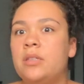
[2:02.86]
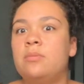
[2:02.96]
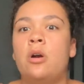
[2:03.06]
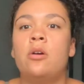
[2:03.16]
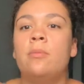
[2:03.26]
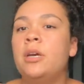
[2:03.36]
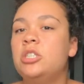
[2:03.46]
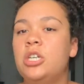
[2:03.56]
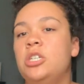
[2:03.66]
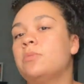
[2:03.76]
tomorrow, I might
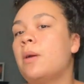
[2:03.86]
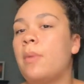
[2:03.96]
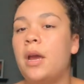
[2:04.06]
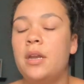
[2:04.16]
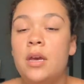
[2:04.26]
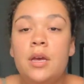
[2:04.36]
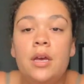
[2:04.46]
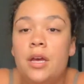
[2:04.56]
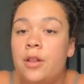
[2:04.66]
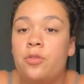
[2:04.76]
change my mind
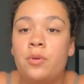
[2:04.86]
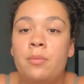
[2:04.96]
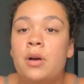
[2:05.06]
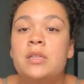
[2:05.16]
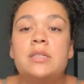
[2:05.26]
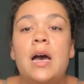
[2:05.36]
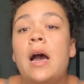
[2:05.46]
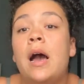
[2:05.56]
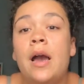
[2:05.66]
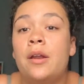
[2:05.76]
in 3 months.
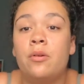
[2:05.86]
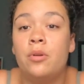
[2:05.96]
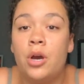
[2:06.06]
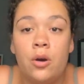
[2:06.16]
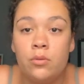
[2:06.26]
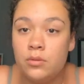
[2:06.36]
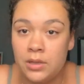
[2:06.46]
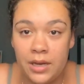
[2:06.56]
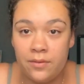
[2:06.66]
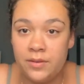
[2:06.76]
I don't know.
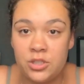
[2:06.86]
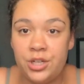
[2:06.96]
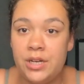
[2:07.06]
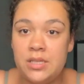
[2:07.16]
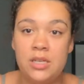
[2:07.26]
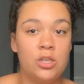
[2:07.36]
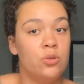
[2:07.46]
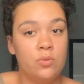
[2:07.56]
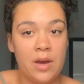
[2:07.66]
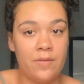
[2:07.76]
Life is crazy.
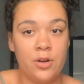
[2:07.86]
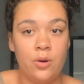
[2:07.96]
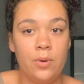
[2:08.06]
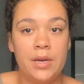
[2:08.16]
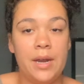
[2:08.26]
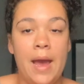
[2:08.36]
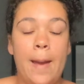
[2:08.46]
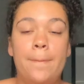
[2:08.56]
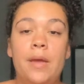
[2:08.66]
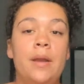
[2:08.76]
You never know what can
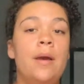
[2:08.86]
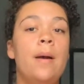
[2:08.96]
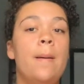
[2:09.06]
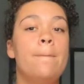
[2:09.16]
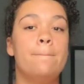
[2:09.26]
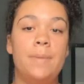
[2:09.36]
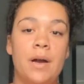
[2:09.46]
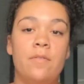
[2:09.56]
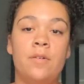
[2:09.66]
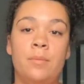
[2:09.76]
happen.
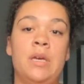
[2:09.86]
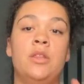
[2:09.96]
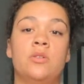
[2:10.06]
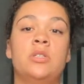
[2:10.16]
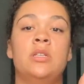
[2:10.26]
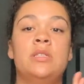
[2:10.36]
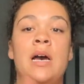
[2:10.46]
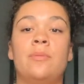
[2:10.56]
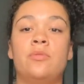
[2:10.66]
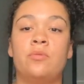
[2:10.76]
But for me, those are the
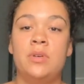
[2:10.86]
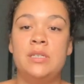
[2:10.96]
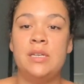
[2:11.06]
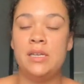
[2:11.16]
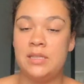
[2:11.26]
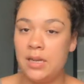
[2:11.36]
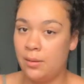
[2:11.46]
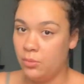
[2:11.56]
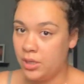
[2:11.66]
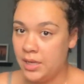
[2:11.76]
top 3 states that
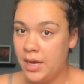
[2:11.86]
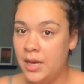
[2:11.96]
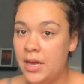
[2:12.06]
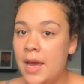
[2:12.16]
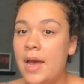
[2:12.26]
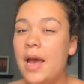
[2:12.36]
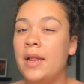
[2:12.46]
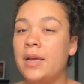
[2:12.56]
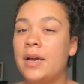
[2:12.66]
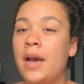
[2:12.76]
I'm looking at,
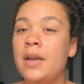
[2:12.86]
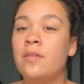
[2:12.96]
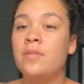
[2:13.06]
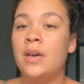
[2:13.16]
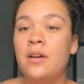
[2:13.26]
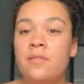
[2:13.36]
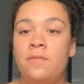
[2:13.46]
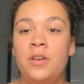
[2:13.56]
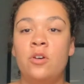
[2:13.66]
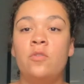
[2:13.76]
and then kind of get a
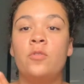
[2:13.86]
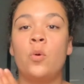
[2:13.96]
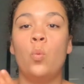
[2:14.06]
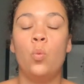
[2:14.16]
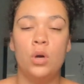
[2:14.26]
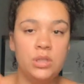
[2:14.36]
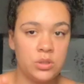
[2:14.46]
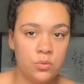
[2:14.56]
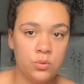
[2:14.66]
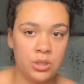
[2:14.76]
feel for what
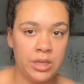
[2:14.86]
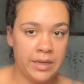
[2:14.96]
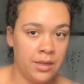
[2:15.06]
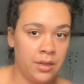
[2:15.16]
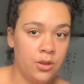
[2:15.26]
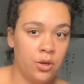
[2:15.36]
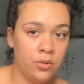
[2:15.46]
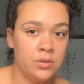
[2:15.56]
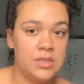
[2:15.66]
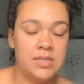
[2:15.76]
schools are in
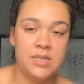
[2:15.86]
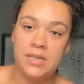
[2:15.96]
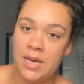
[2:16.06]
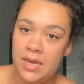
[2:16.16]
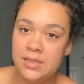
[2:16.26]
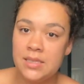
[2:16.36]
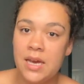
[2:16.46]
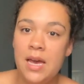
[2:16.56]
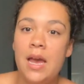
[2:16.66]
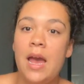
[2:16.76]
those states
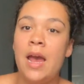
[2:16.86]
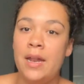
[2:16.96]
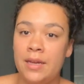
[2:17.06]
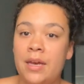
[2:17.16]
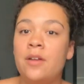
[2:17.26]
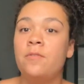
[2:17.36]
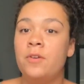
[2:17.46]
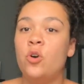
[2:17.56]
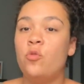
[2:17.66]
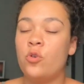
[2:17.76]
and get a
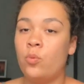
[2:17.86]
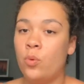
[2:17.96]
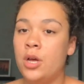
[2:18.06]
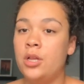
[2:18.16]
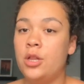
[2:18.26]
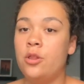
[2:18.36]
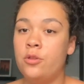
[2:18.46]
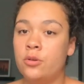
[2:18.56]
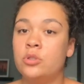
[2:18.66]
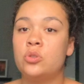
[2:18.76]
feel for what
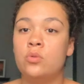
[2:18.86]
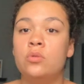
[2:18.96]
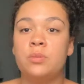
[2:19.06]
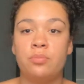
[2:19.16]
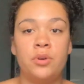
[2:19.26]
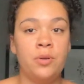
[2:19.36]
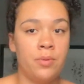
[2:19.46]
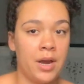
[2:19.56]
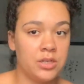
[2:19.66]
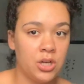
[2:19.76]
those schools'
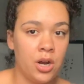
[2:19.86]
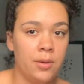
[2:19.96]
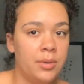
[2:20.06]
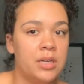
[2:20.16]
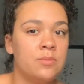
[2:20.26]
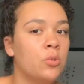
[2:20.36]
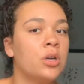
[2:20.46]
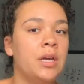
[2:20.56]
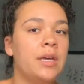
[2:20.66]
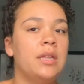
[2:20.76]
prereqs are, because more
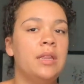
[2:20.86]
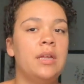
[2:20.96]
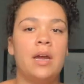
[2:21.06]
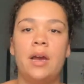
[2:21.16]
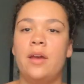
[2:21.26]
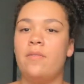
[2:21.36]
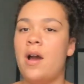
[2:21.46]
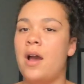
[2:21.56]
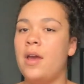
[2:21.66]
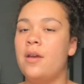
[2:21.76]
likely than not, if
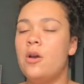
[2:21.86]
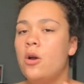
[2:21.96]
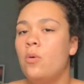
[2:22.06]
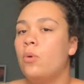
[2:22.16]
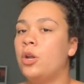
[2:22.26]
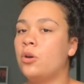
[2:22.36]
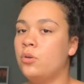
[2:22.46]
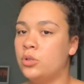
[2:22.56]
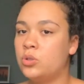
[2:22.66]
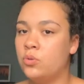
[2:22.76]
I want to go
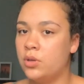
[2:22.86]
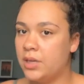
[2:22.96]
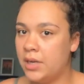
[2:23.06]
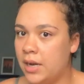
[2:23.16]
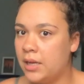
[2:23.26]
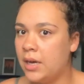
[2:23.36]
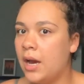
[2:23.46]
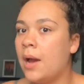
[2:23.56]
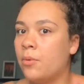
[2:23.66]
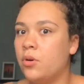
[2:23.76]
to school in Connecticut,
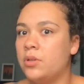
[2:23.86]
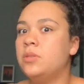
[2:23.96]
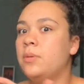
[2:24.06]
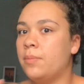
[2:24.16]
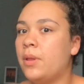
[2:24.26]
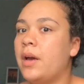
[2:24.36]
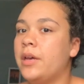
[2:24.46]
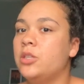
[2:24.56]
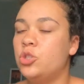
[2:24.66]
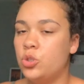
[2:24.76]
I'm going to be
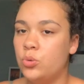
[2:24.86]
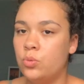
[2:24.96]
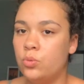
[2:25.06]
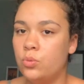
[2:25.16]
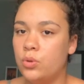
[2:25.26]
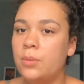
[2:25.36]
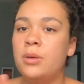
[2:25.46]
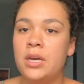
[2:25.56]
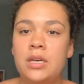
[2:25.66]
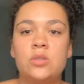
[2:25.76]
applying to the
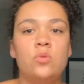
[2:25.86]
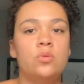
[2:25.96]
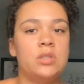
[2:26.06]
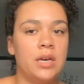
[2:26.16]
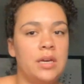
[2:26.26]
PA schools in